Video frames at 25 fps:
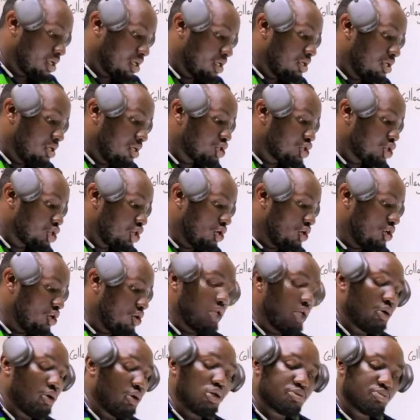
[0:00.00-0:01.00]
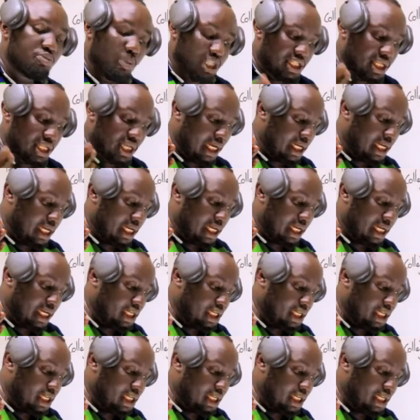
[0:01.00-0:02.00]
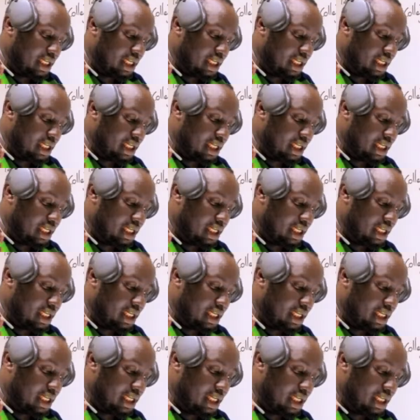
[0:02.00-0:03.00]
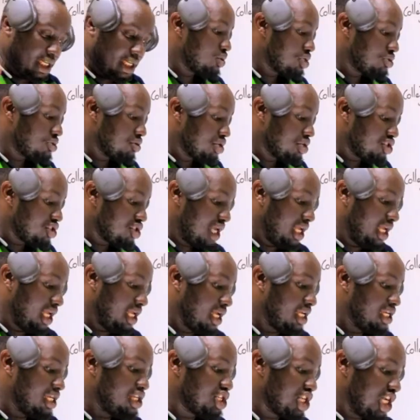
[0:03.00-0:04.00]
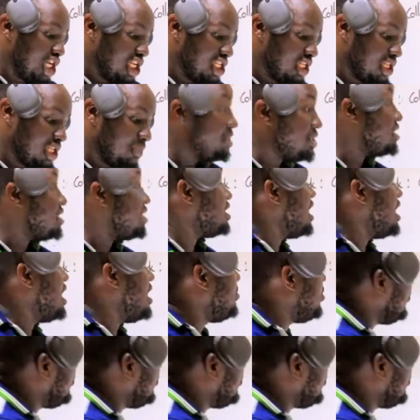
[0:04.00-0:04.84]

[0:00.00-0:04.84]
So it was basically introduced on 1st May 2023 and changed the name of